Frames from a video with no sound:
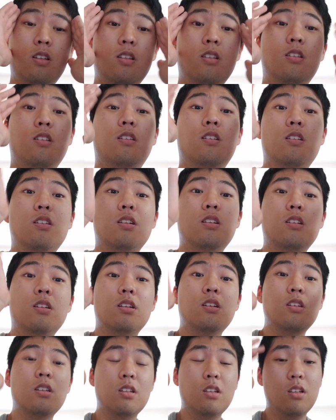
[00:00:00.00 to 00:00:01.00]

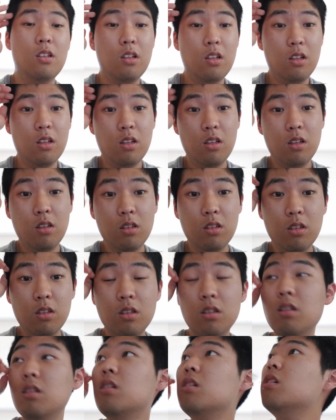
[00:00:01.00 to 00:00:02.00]

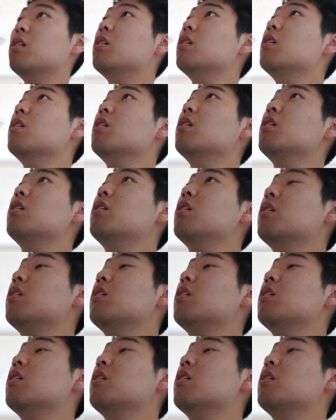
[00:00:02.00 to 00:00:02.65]
(silence)